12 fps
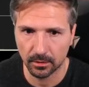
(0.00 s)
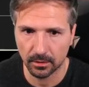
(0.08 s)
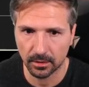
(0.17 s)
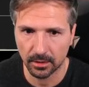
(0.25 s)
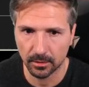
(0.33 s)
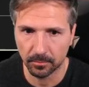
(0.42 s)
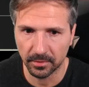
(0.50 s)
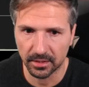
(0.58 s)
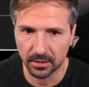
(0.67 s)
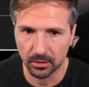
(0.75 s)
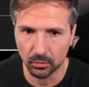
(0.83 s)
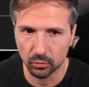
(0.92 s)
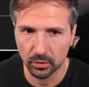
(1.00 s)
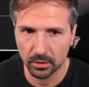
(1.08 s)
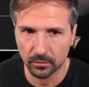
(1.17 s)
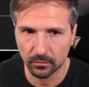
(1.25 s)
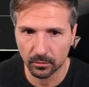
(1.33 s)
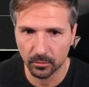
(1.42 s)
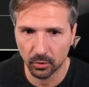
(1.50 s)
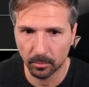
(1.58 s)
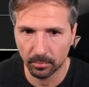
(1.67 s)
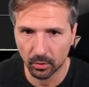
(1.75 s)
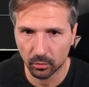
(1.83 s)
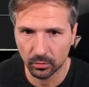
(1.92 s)
get a big unit from your
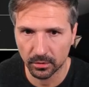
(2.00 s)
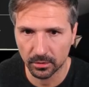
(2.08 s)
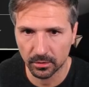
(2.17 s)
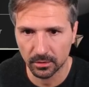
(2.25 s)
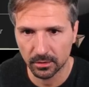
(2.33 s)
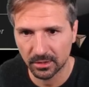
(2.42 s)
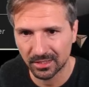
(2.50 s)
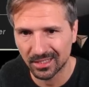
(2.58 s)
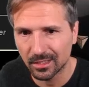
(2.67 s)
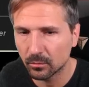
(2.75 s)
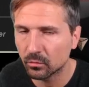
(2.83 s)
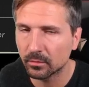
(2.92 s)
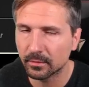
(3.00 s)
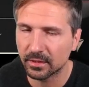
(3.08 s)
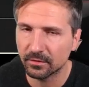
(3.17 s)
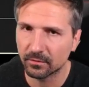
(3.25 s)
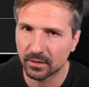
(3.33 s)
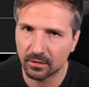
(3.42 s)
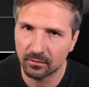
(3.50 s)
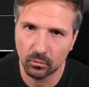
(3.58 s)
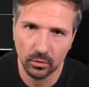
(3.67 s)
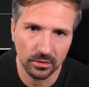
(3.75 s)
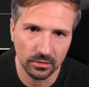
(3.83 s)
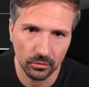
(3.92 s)
opponent, kill him, even kill him
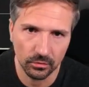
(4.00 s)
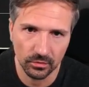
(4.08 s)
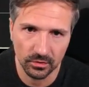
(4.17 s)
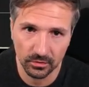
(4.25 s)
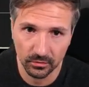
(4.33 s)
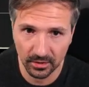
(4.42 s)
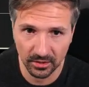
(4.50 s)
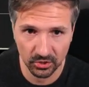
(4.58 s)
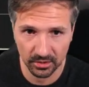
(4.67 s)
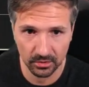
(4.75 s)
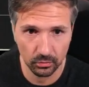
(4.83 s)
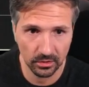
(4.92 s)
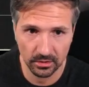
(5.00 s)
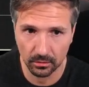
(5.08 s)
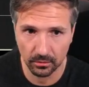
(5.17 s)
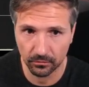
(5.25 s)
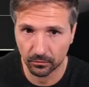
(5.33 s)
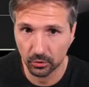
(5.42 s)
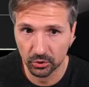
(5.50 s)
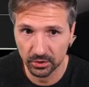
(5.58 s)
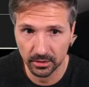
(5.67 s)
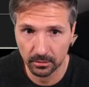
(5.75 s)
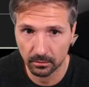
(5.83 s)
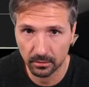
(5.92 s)
with his own unit. So you can just do this on a
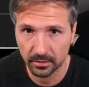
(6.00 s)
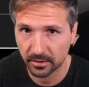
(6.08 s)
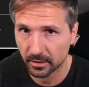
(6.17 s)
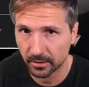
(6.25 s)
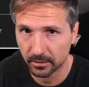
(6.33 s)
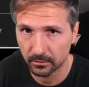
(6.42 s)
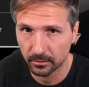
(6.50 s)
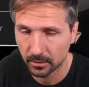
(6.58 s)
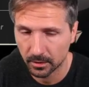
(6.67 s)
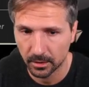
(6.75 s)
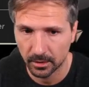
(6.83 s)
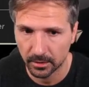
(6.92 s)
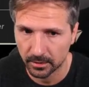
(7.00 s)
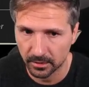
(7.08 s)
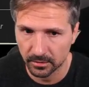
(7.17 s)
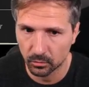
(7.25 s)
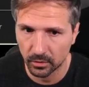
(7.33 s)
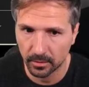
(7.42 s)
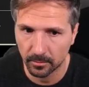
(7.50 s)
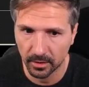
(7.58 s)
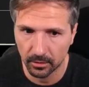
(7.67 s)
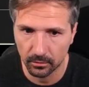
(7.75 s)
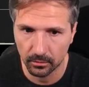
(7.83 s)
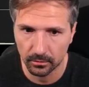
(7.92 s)
Furshing or a Tiger. Doesn't really
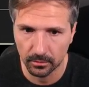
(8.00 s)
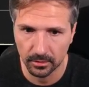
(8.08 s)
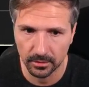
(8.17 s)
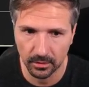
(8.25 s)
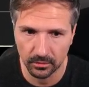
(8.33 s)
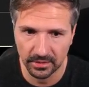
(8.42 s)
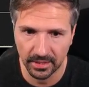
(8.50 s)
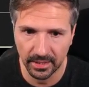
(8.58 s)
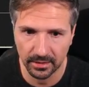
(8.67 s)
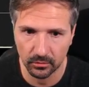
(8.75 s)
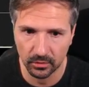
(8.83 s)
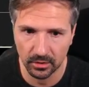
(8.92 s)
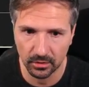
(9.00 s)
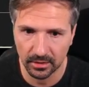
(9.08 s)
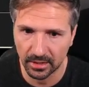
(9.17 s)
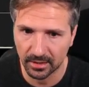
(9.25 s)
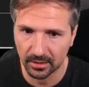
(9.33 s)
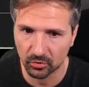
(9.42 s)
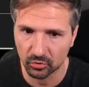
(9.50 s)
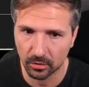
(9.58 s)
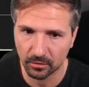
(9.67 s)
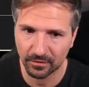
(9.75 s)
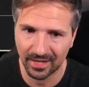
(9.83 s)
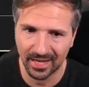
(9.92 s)
matter. You can take control
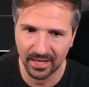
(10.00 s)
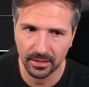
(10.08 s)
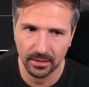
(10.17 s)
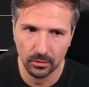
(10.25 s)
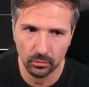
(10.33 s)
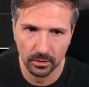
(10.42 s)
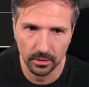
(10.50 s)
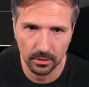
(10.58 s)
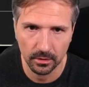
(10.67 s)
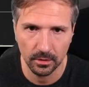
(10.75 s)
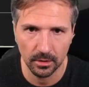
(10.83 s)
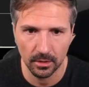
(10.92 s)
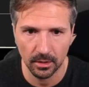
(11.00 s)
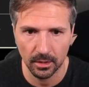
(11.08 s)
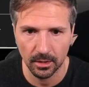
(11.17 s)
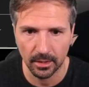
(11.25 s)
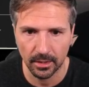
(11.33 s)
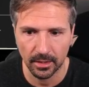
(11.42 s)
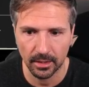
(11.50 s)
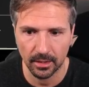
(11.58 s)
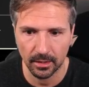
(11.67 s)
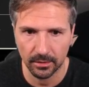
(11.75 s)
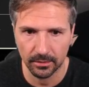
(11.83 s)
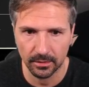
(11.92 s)
of any unit.
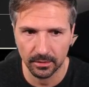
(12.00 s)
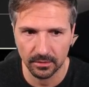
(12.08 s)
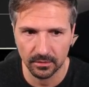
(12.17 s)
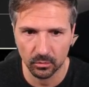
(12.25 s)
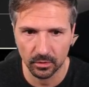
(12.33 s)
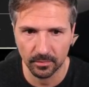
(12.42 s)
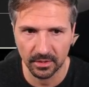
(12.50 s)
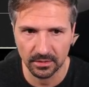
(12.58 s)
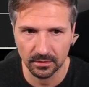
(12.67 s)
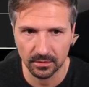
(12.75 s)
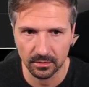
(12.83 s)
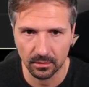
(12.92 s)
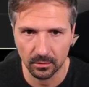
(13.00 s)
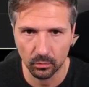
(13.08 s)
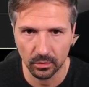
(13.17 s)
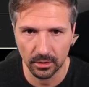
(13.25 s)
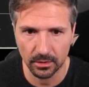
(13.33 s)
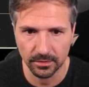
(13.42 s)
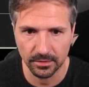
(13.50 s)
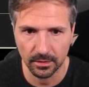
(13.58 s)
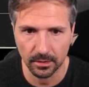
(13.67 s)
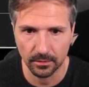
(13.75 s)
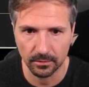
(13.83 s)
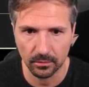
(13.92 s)
And this is what makes this card really
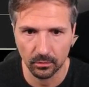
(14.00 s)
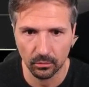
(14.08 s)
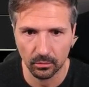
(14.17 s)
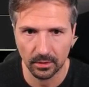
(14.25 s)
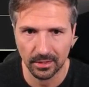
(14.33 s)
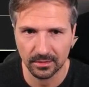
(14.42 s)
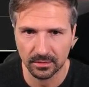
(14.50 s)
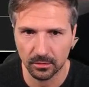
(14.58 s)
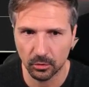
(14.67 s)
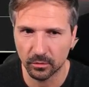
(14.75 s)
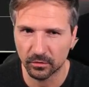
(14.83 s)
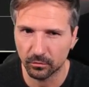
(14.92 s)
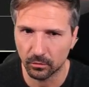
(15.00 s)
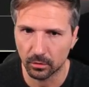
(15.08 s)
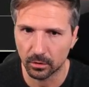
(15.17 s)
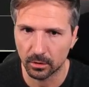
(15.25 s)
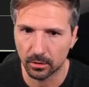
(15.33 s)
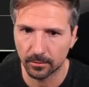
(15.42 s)
insane. So let's go with 4.